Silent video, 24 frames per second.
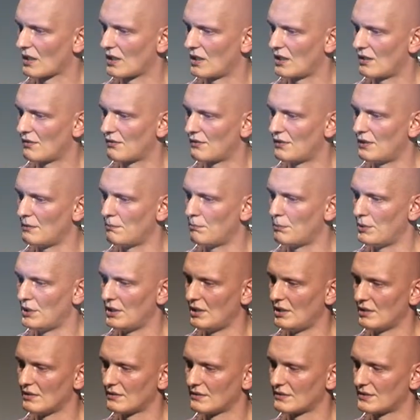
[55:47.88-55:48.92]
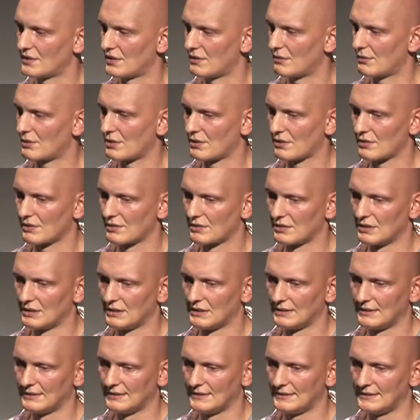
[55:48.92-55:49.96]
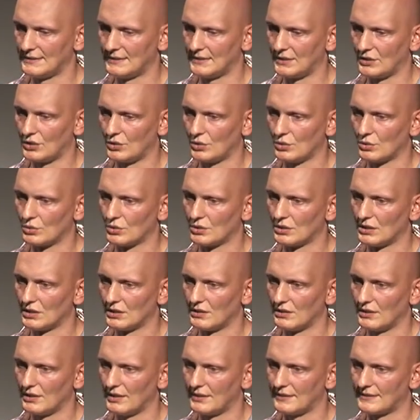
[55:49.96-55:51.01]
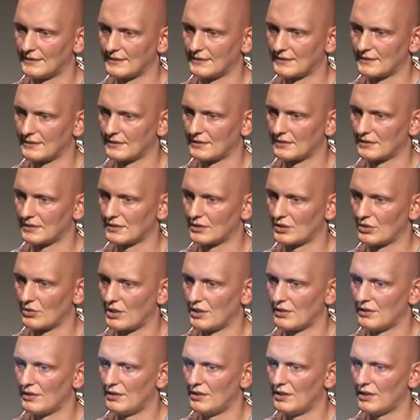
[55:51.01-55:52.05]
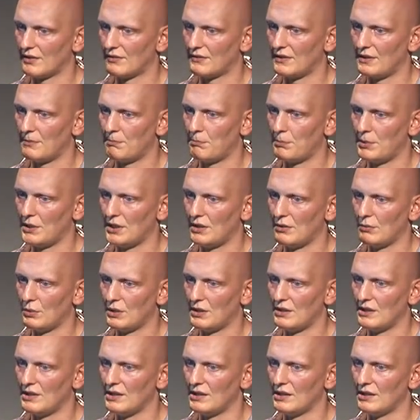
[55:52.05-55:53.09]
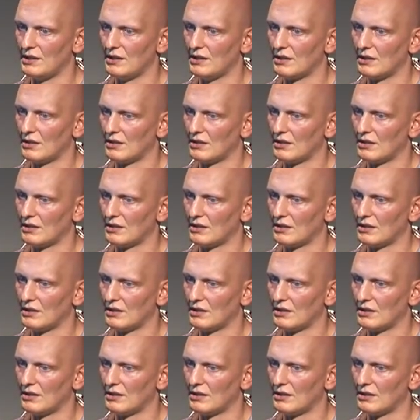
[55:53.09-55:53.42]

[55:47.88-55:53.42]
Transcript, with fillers: FTP server. So let's run the FTP with the